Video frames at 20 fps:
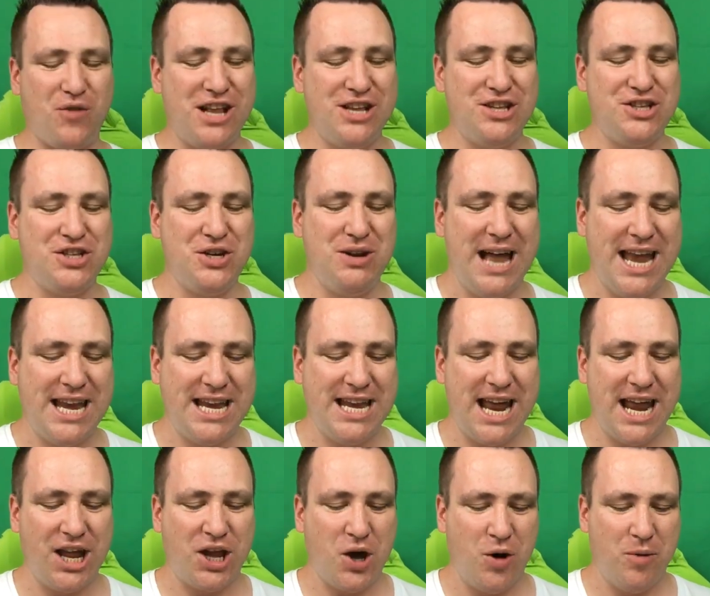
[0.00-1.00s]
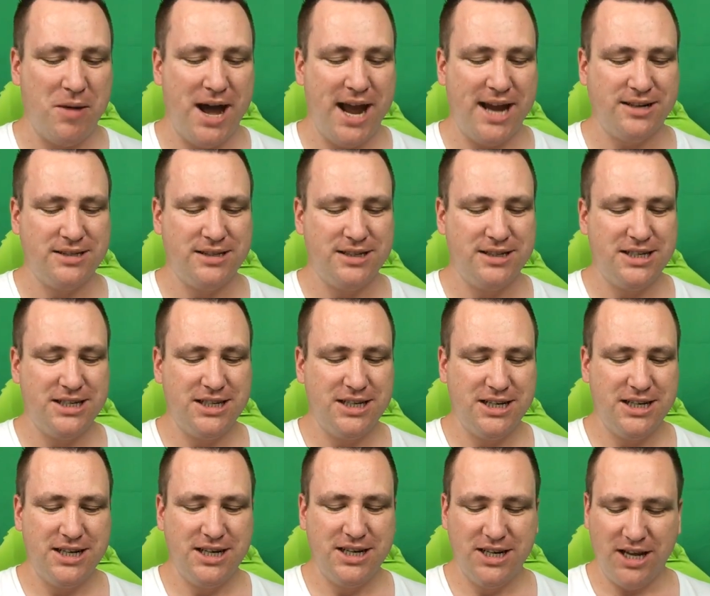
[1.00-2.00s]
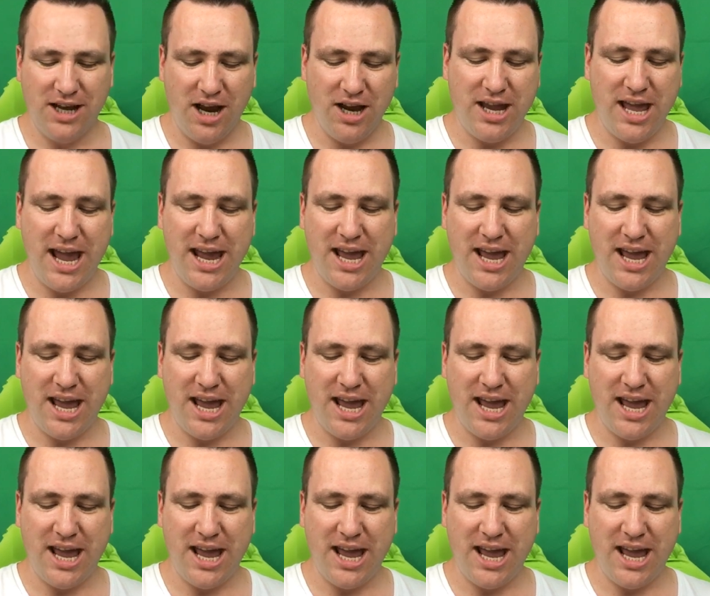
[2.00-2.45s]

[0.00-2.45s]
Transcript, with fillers: Zoolander down a coal mine. Okay,